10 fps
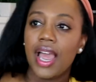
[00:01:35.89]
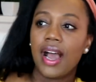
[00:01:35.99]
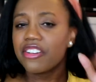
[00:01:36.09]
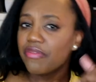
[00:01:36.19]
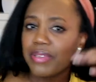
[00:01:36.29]

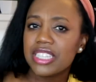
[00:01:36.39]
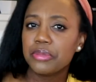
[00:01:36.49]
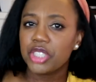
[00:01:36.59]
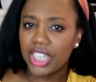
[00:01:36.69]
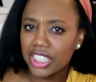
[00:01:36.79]
There have been
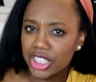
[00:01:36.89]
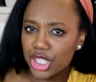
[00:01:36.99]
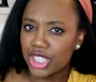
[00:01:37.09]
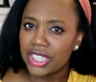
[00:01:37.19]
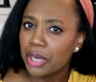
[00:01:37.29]
some
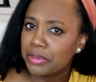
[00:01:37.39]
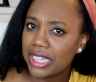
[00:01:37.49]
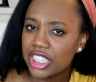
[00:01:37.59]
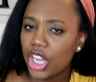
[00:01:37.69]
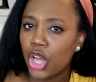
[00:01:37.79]
changes and
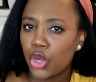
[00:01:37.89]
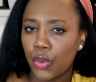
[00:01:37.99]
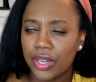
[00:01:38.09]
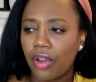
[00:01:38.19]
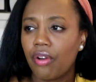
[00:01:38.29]
updates
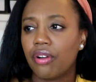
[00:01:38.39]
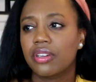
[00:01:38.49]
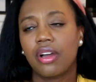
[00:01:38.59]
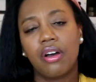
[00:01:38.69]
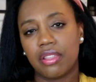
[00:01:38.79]
going
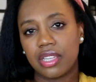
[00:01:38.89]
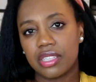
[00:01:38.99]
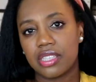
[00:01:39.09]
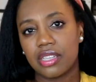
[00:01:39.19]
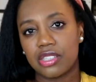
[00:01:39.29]
on on
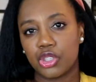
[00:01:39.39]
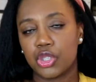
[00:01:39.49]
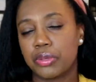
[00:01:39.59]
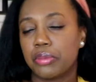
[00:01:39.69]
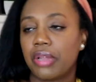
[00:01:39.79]
these
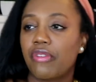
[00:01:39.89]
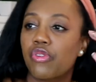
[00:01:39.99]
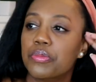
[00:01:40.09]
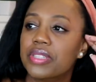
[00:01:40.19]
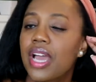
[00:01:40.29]
social media
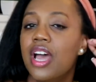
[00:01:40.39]
platforms.